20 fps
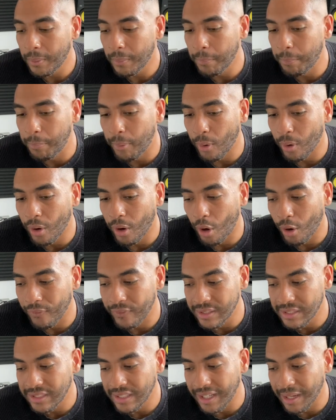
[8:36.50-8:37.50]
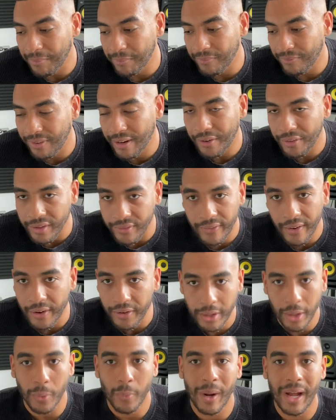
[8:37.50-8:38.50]
but obviously I'm very,
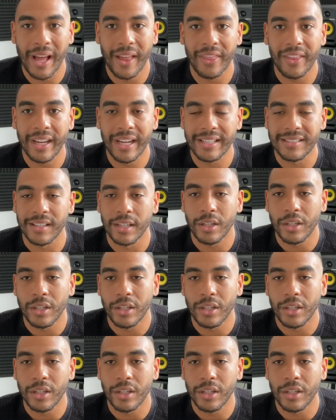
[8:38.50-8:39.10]
very aware that it's a